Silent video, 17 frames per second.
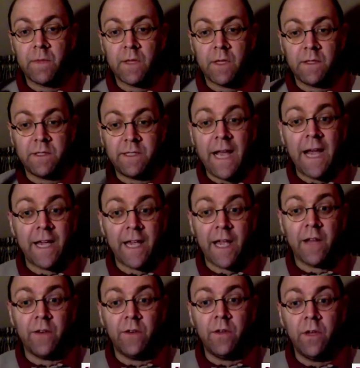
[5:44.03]

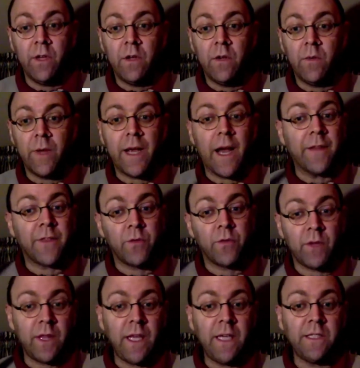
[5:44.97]
Second, we got the
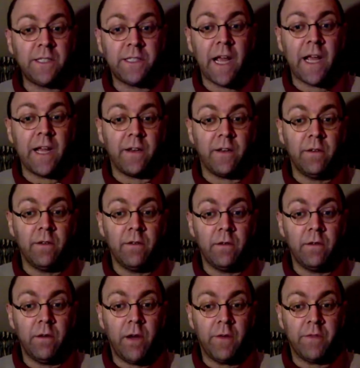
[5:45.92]
release date
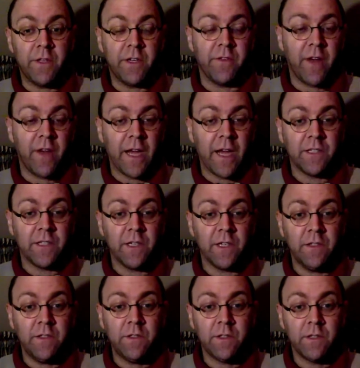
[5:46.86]
of the
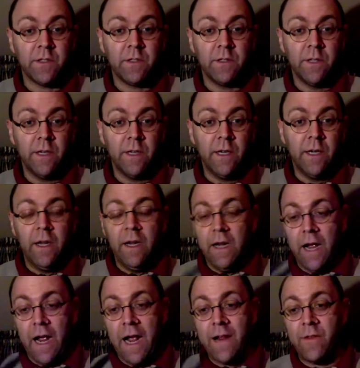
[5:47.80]
devices.
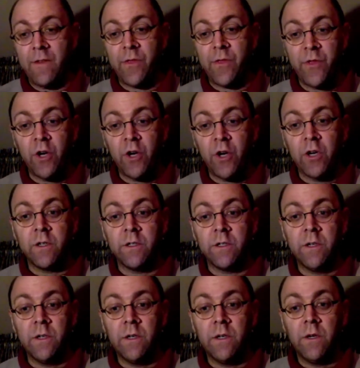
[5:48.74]
And third,
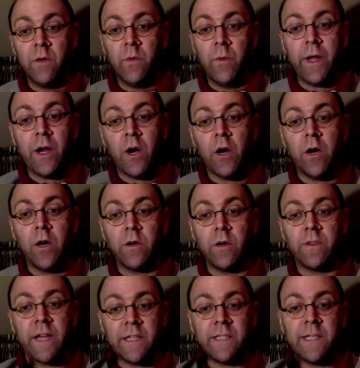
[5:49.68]
we heard
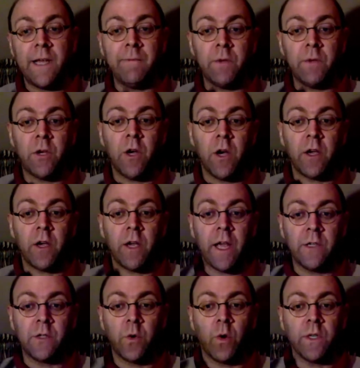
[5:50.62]
that Tim Cook
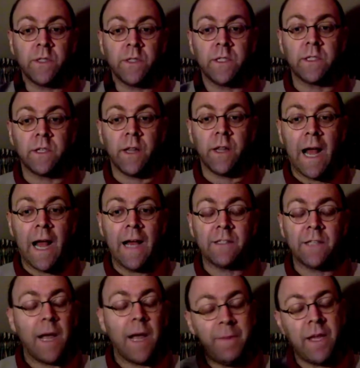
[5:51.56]
endorses
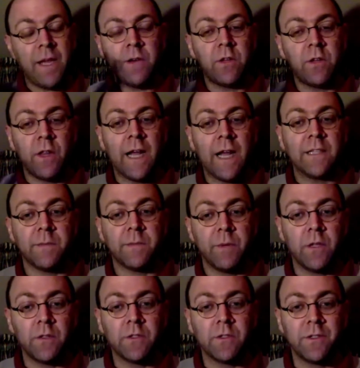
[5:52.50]

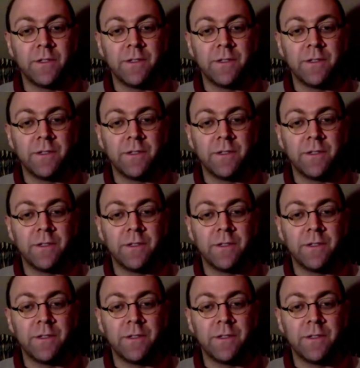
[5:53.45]
glanceables.